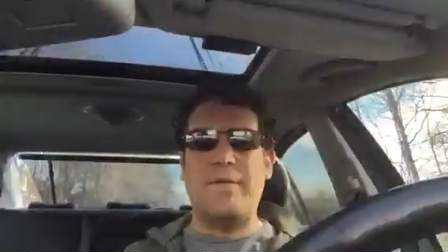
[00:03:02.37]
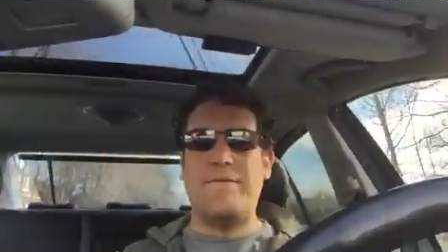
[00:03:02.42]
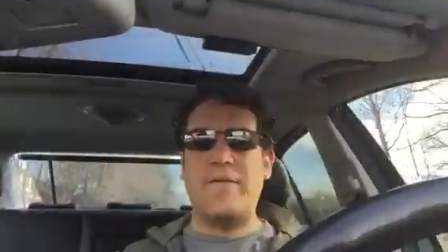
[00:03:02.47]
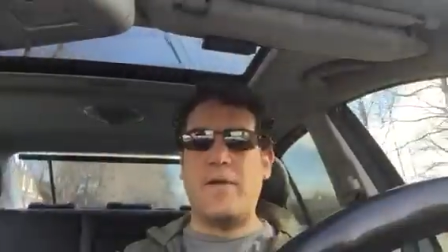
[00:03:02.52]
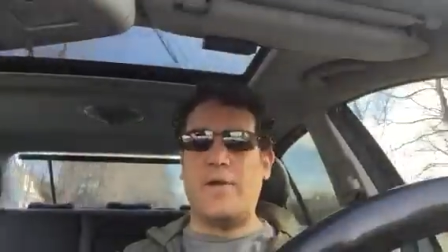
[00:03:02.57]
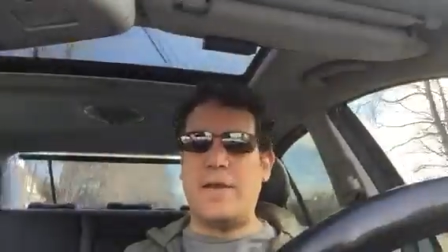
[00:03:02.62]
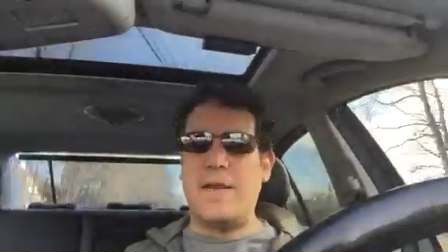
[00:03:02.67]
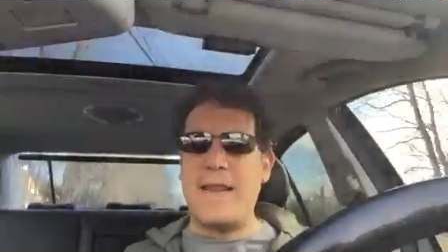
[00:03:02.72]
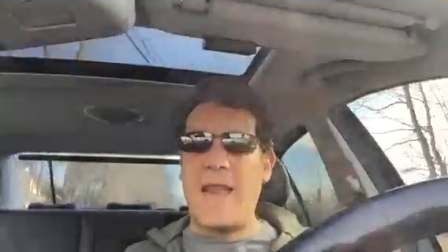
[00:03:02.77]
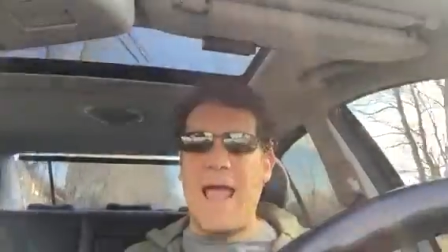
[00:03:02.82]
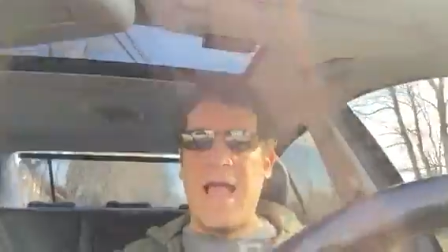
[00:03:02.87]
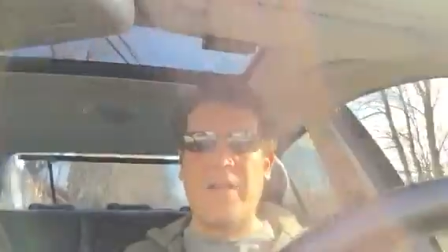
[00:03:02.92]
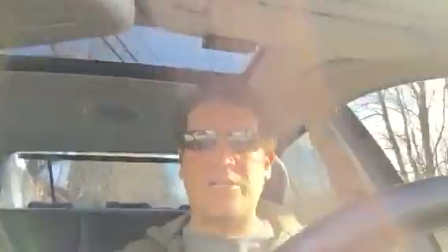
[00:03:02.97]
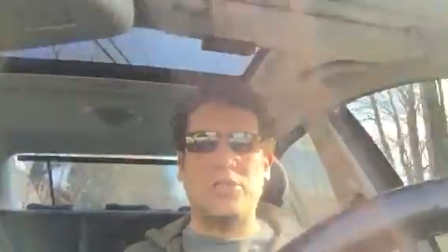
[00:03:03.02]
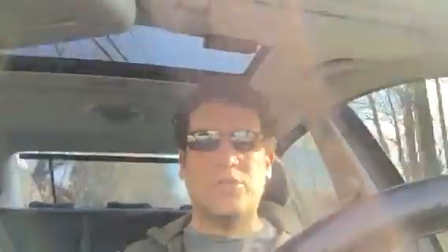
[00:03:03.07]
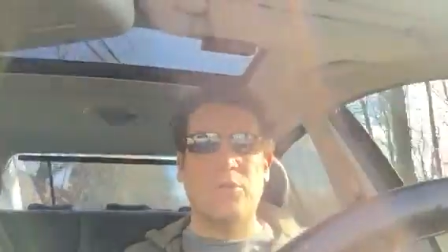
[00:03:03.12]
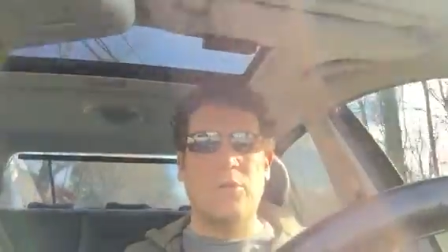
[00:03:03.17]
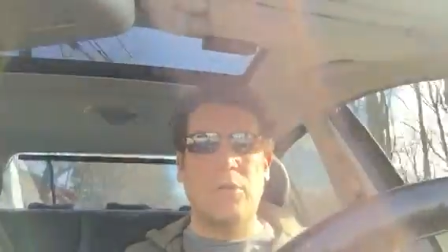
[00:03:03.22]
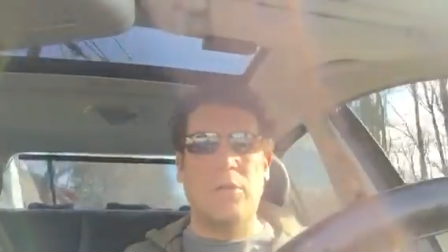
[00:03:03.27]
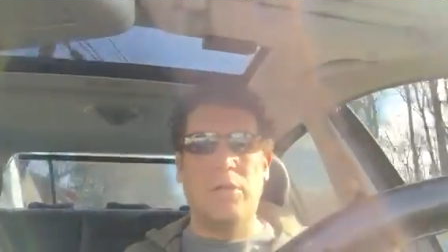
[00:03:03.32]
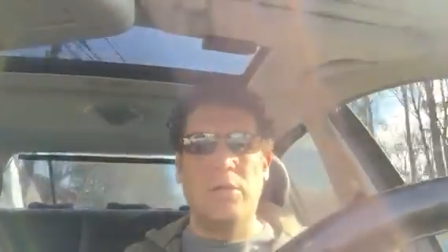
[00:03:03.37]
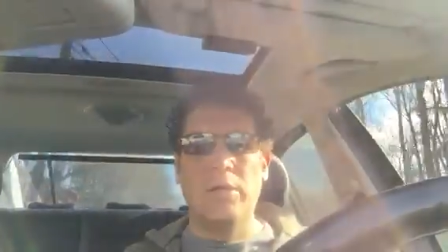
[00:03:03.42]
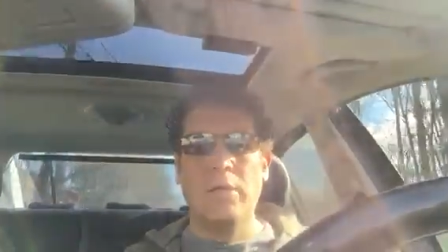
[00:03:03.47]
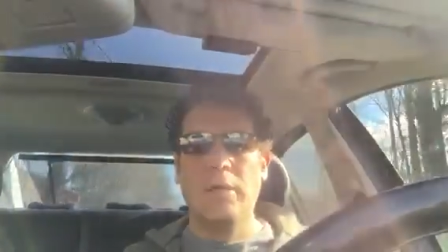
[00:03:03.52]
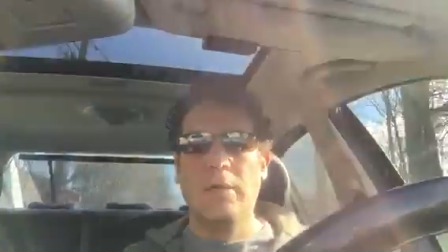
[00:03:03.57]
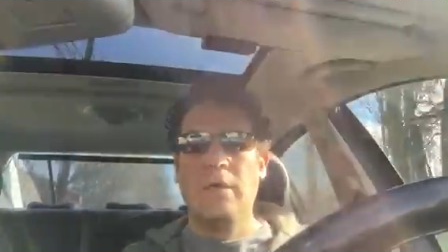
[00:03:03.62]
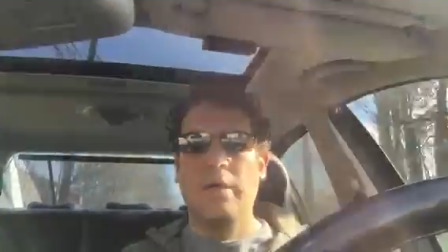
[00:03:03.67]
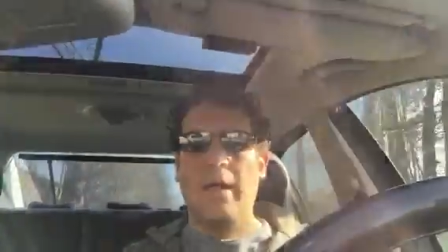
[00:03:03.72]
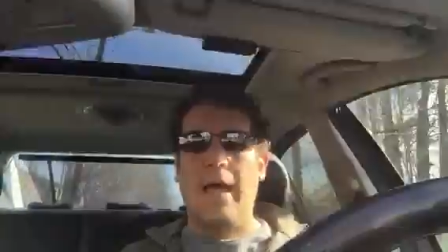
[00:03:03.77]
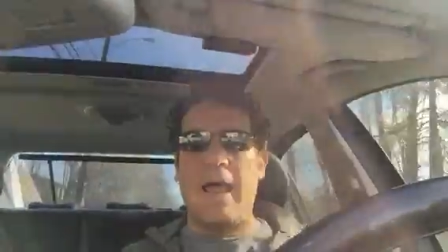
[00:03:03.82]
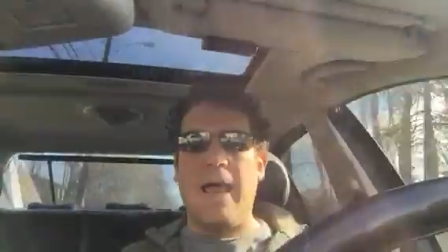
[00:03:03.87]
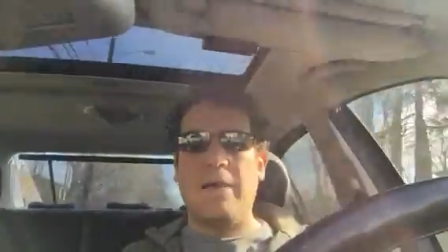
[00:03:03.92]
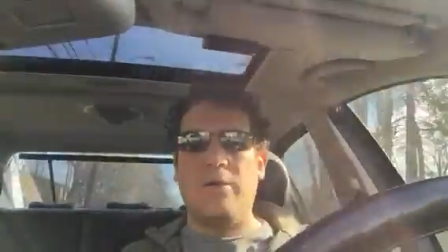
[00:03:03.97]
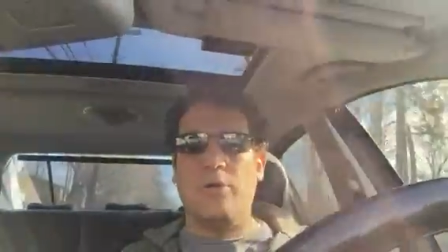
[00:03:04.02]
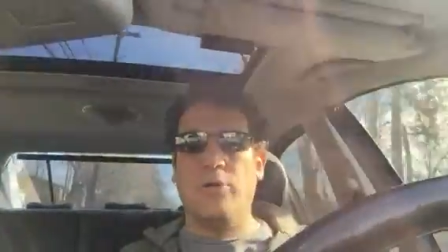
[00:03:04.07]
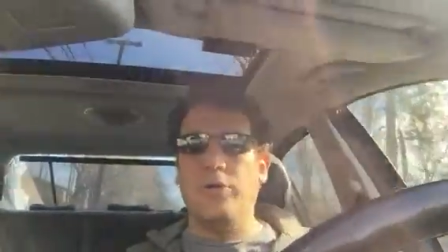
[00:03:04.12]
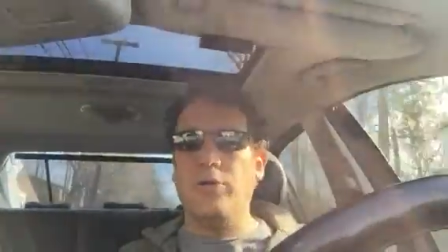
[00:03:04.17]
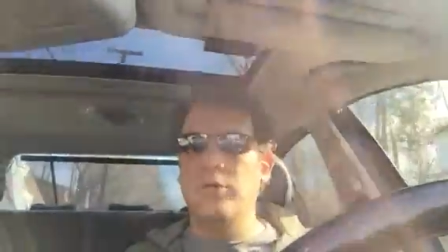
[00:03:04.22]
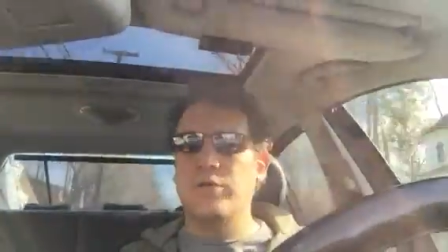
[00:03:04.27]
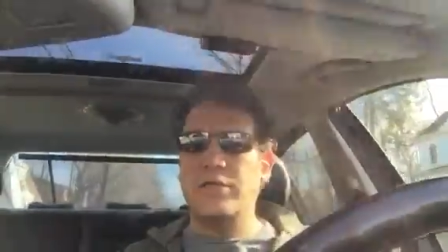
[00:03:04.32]
and very natural, and
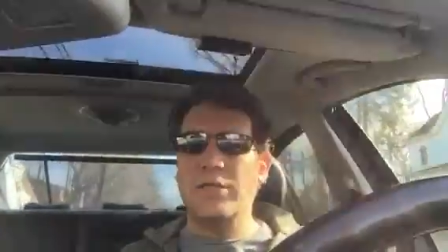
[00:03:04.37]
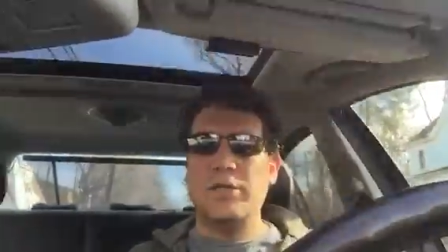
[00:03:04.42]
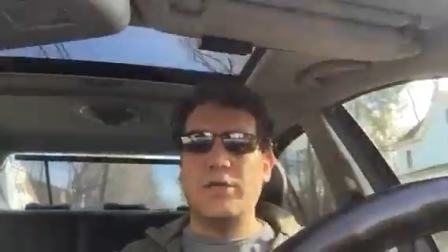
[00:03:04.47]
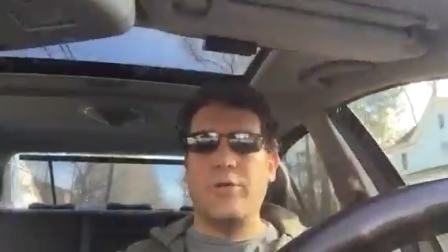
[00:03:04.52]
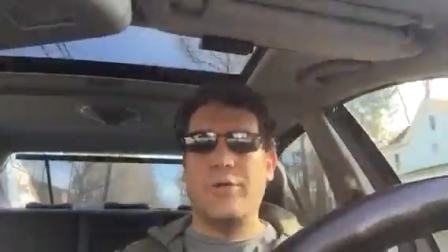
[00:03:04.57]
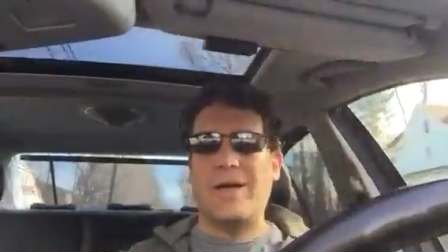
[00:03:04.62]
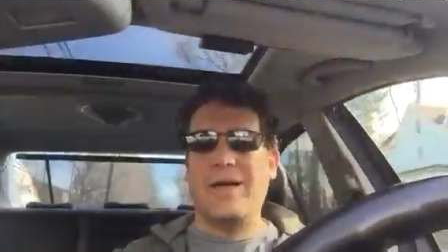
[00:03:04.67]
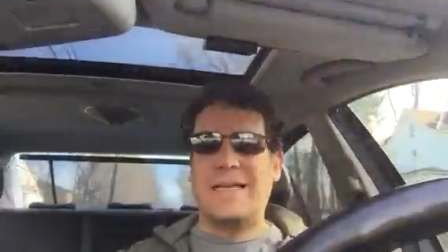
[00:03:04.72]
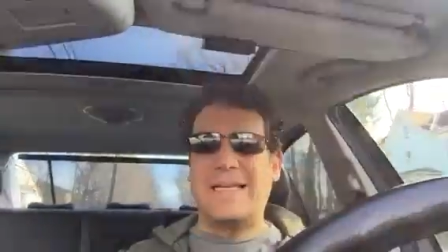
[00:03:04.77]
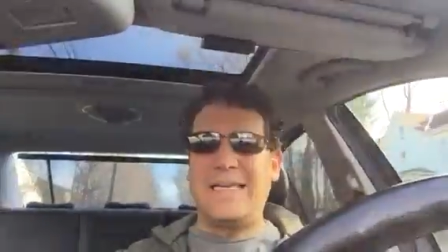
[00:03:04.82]
you're using your